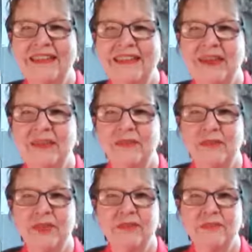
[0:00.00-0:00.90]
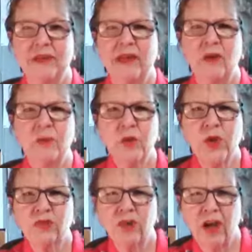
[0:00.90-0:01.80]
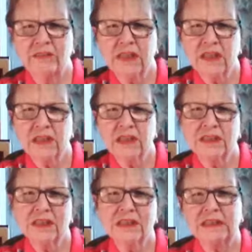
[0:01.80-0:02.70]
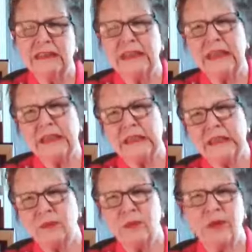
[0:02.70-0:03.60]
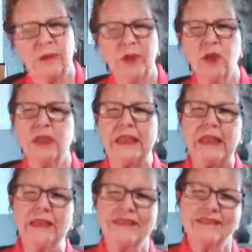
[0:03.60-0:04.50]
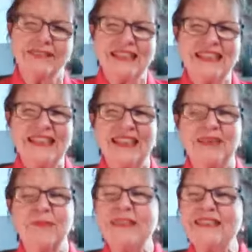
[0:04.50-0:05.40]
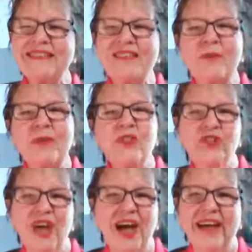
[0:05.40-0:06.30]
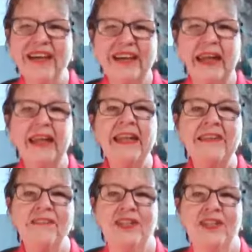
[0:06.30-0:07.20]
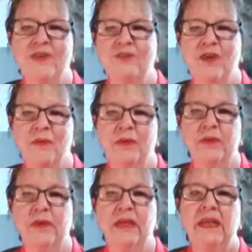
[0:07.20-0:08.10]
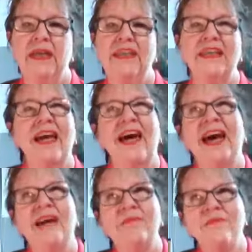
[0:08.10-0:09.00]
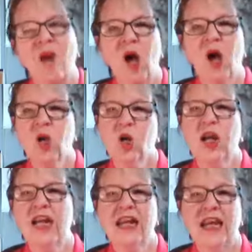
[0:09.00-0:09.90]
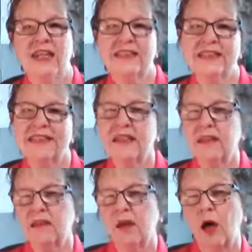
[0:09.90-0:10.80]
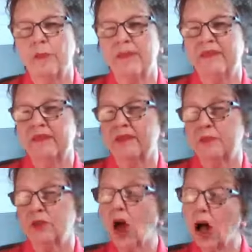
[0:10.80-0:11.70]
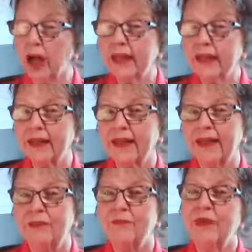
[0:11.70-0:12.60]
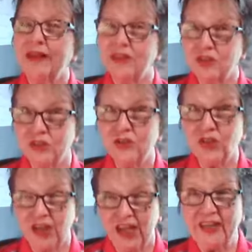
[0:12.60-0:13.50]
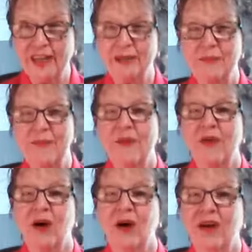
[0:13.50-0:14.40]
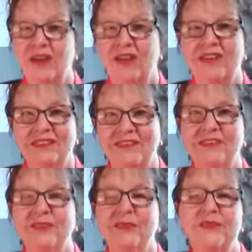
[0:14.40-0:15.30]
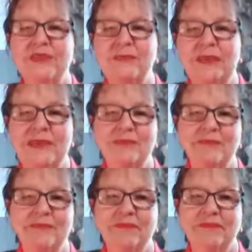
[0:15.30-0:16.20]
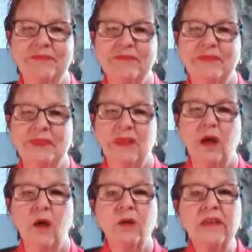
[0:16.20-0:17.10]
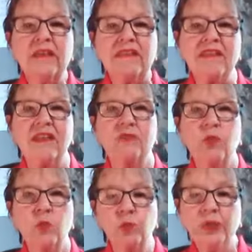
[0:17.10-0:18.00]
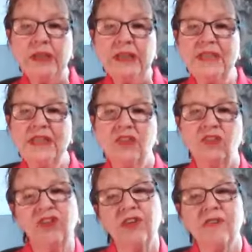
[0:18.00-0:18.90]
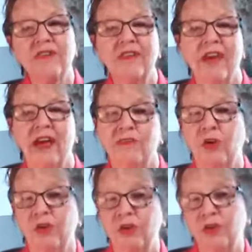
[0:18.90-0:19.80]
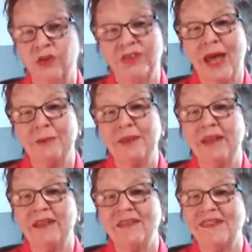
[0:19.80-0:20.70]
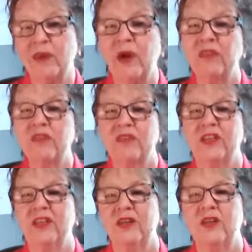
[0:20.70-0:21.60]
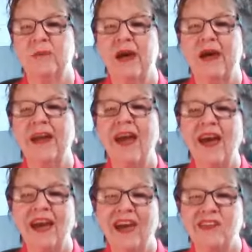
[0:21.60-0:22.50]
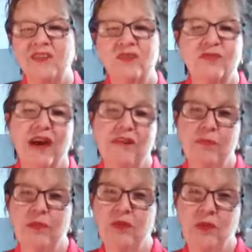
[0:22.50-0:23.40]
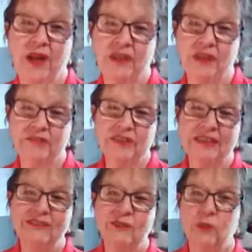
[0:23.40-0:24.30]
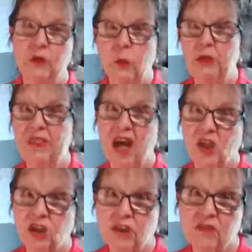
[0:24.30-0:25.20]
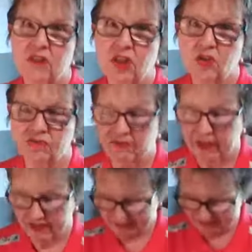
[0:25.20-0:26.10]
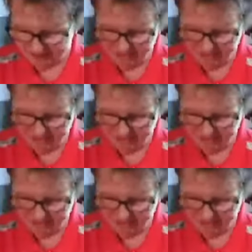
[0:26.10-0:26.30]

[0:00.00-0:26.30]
Um, you know, I hope you're not driving. Yeah, that would not be a good thing. But listen, don't be shy. I'd love to hear from you. And I'm not great at seeing the comments as I'm talking, but I do check them all once I'm done. Oh, and listen, if you would, Share this live on your timeline so others can learn about how to survive the betrayal of a loved one without losing your faith.